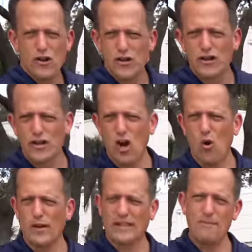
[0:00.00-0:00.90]
you gonna
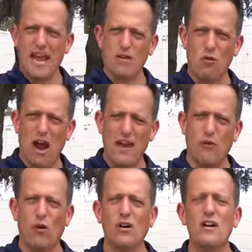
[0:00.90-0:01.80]
go with the main
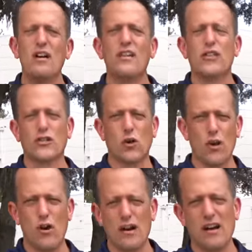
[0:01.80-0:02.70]
rival, the
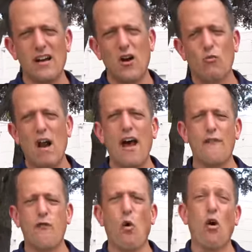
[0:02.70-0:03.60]
Toyota RAV
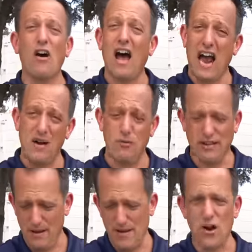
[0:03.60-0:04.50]
four Hybrid?
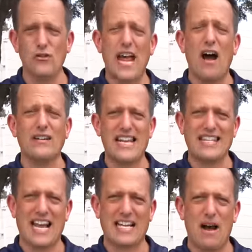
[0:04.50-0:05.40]
Let me know down
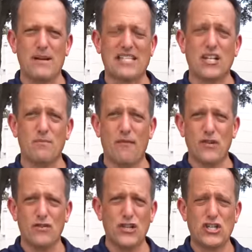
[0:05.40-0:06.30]
in that comment section. But if
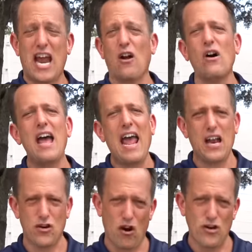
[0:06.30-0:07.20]
you're new to the channel
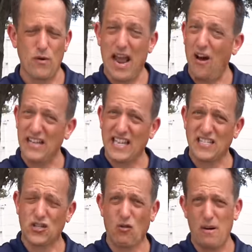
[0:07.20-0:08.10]
and you're on your way out, hit that
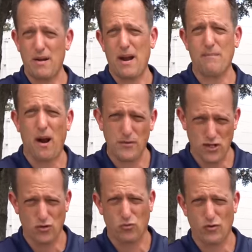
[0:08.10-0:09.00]
subscribe button. I promise
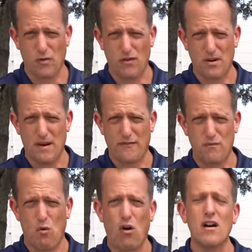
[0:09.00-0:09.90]
you it's worthwhile. I'll come back
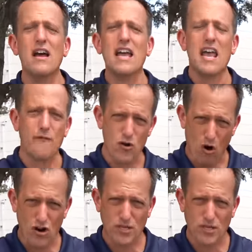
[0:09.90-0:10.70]
for more. If you are a